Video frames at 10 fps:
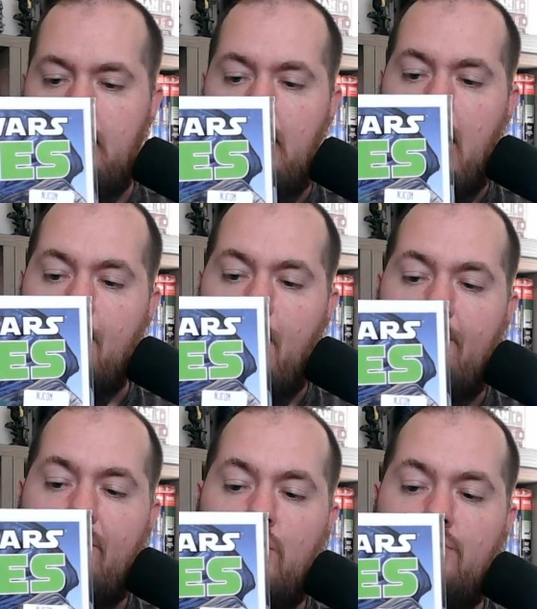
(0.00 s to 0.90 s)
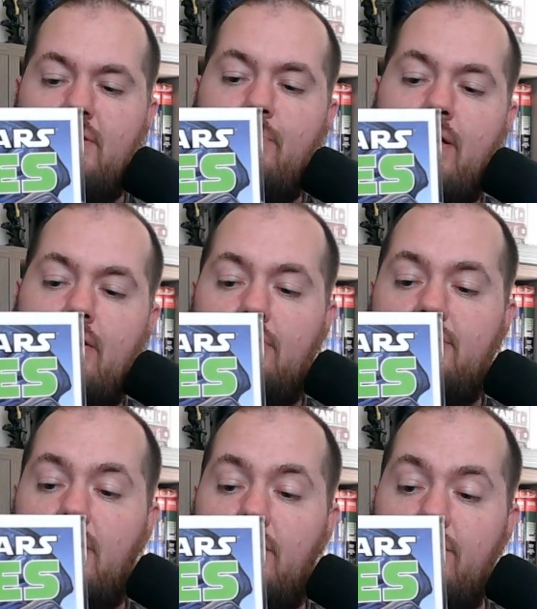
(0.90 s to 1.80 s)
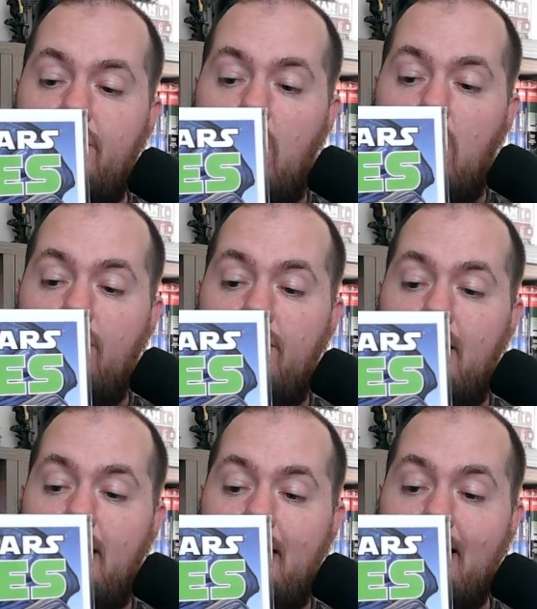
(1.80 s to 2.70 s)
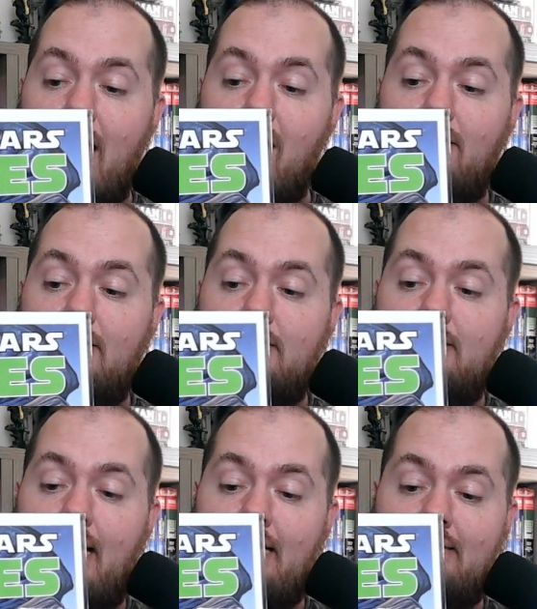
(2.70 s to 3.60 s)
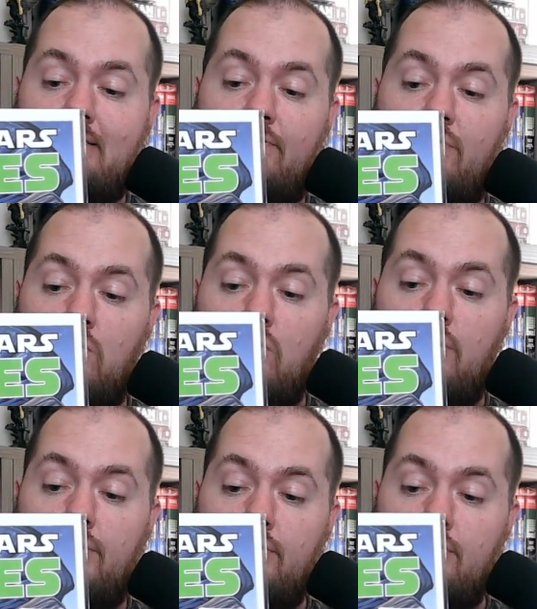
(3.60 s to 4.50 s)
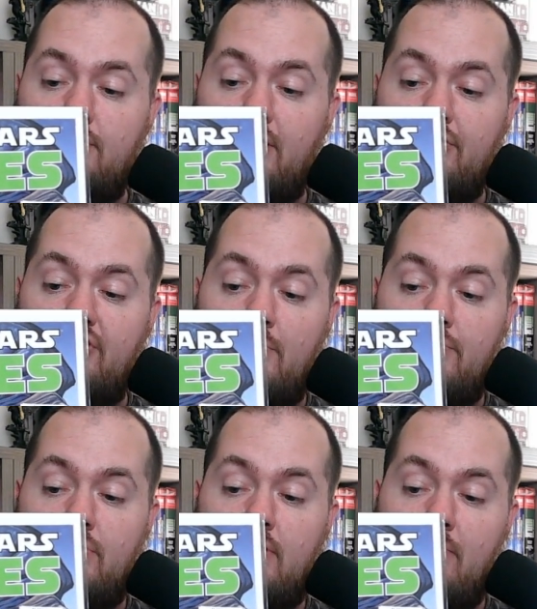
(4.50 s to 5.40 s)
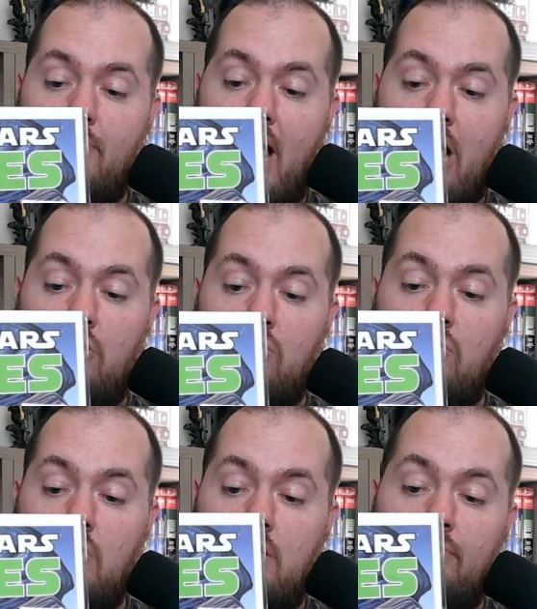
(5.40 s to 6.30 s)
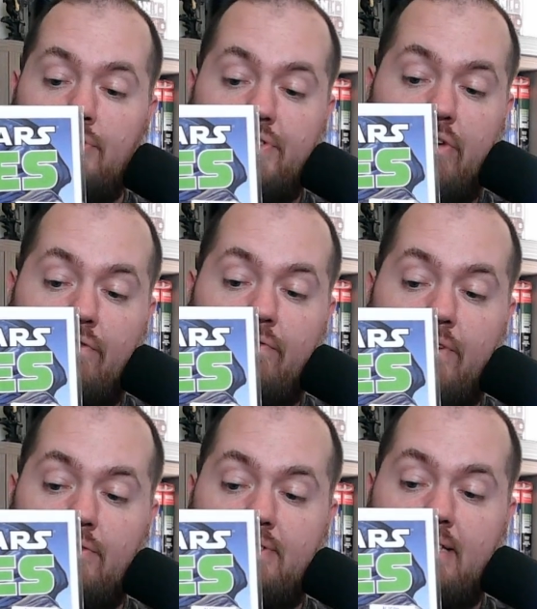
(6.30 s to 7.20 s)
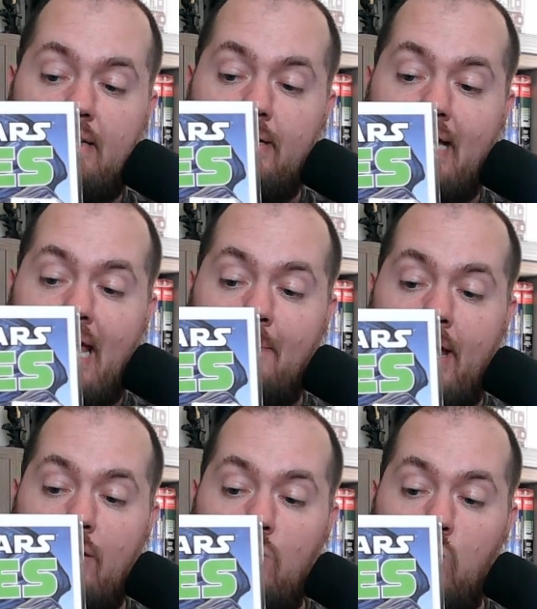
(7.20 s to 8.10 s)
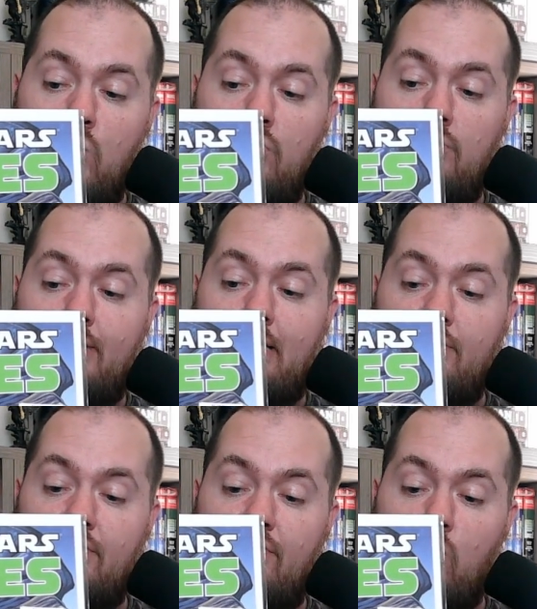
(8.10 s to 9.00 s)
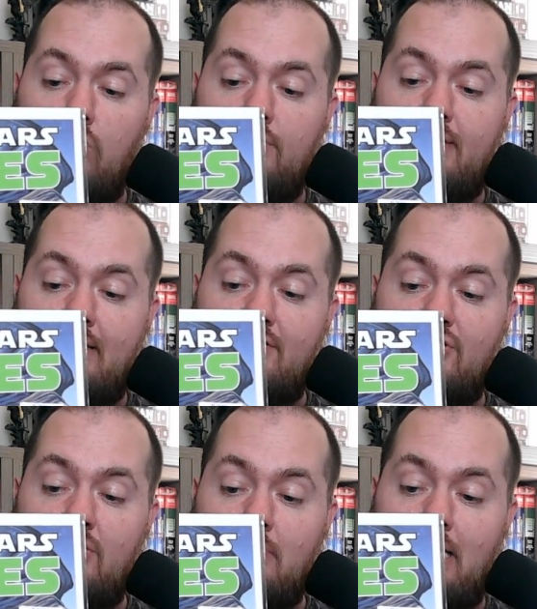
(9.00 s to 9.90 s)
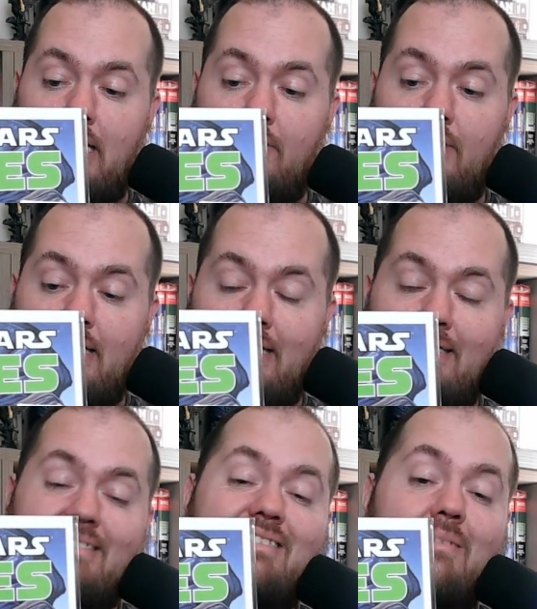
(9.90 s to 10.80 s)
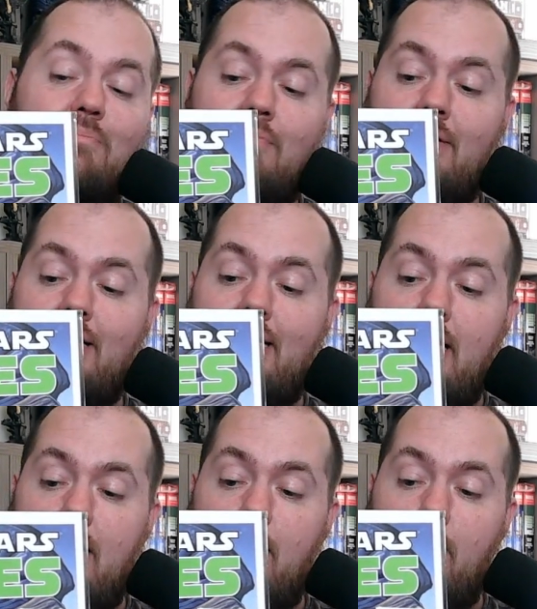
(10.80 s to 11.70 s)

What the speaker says: A first appearance of Darth Nihilus, a Sith Lord whose consumption of power was so fierce he became a wound in the Force that consumed life simply by